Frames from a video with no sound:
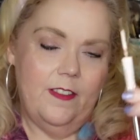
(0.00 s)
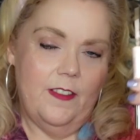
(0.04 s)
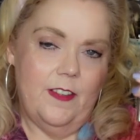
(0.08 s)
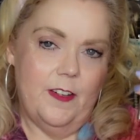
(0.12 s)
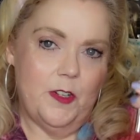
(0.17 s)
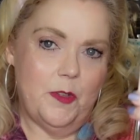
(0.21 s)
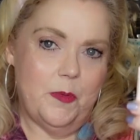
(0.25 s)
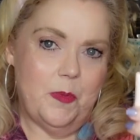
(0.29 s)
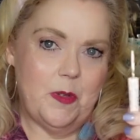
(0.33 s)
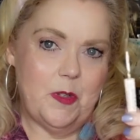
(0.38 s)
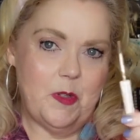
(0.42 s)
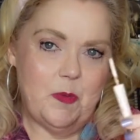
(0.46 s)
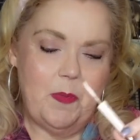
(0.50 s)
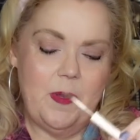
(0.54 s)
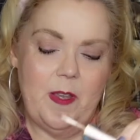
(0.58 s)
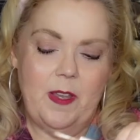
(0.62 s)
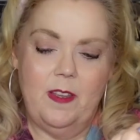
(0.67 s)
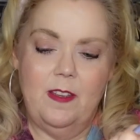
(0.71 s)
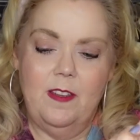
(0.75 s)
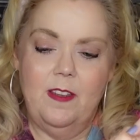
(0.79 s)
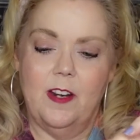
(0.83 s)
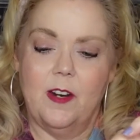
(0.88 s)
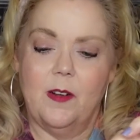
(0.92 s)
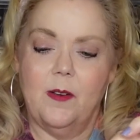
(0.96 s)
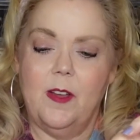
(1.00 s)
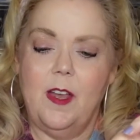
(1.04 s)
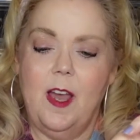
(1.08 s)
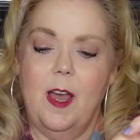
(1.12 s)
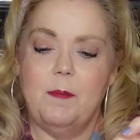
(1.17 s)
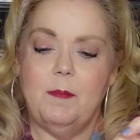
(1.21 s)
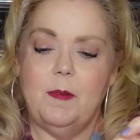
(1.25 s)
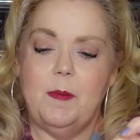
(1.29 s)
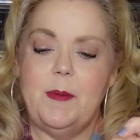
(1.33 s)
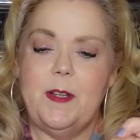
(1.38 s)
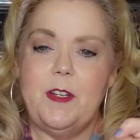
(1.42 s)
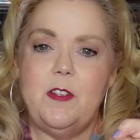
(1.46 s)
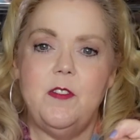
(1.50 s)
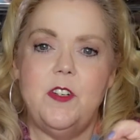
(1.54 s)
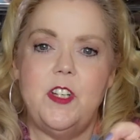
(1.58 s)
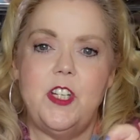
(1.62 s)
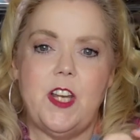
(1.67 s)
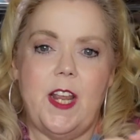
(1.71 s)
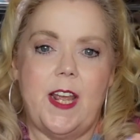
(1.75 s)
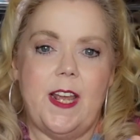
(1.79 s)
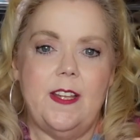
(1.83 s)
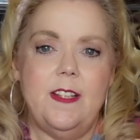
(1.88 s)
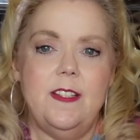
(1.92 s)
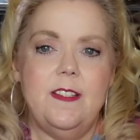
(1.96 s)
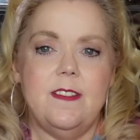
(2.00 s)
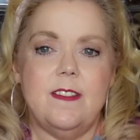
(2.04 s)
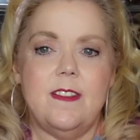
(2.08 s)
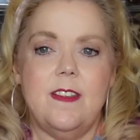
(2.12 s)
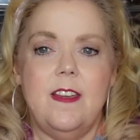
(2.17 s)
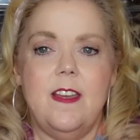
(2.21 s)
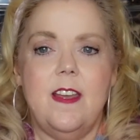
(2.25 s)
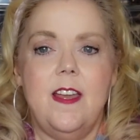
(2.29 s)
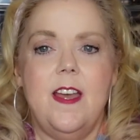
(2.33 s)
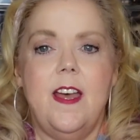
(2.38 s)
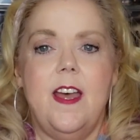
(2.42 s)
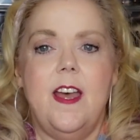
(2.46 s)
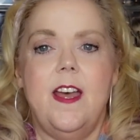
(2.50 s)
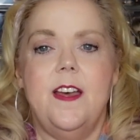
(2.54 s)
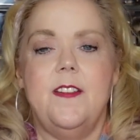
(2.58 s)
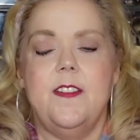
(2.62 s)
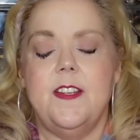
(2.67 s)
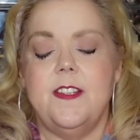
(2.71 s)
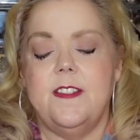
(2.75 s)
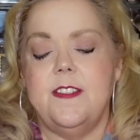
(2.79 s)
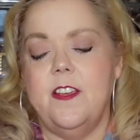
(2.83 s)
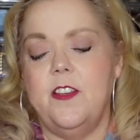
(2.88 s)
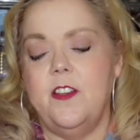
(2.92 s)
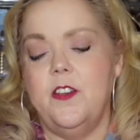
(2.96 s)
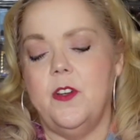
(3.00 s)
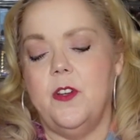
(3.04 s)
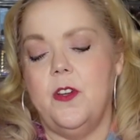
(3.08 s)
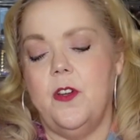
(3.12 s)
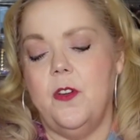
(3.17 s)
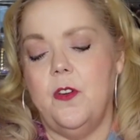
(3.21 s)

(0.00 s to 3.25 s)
They're supposed to be, you know, complementary shades. They say you